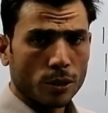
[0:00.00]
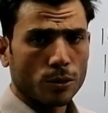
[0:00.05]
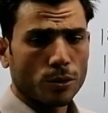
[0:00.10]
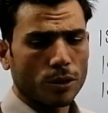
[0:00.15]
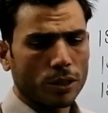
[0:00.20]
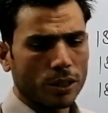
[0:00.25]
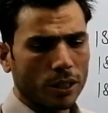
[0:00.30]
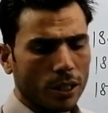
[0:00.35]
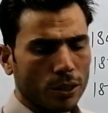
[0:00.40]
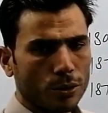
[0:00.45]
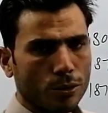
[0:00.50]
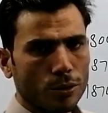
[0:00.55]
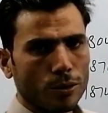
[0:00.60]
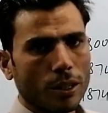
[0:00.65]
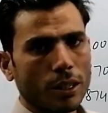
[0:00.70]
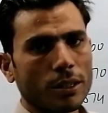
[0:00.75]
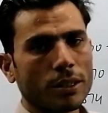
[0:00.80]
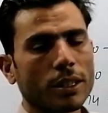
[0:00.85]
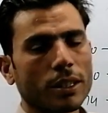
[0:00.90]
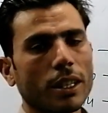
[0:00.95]
So dear
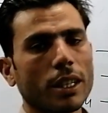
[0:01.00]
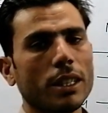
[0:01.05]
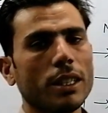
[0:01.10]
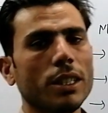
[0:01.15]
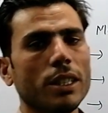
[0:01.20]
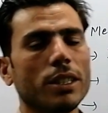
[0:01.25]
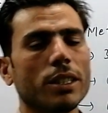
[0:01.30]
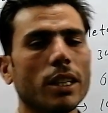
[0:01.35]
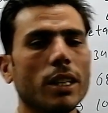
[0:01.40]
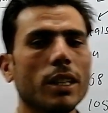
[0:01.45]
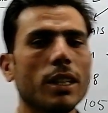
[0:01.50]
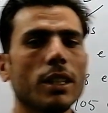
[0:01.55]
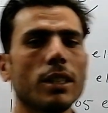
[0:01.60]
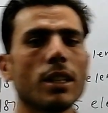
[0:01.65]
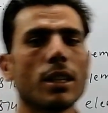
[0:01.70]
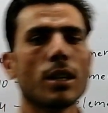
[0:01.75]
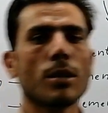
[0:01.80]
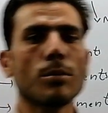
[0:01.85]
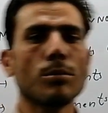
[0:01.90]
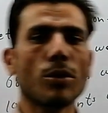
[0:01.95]
students, initially
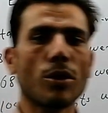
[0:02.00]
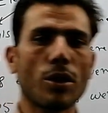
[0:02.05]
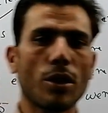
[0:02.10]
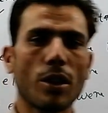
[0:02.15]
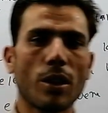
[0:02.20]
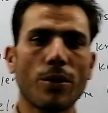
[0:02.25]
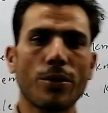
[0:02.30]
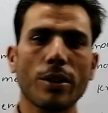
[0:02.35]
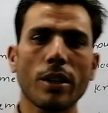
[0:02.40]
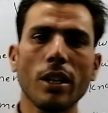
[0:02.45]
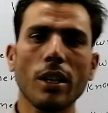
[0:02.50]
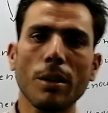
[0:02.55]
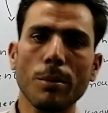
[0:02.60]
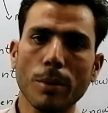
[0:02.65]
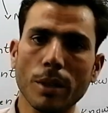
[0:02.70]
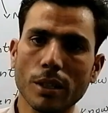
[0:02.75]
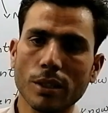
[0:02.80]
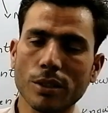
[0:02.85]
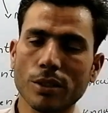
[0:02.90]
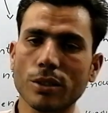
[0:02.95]
the number of
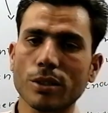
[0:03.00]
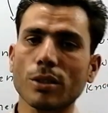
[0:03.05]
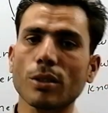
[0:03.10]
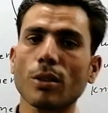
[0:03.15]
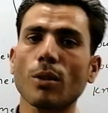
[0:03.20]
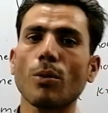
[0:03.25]
elements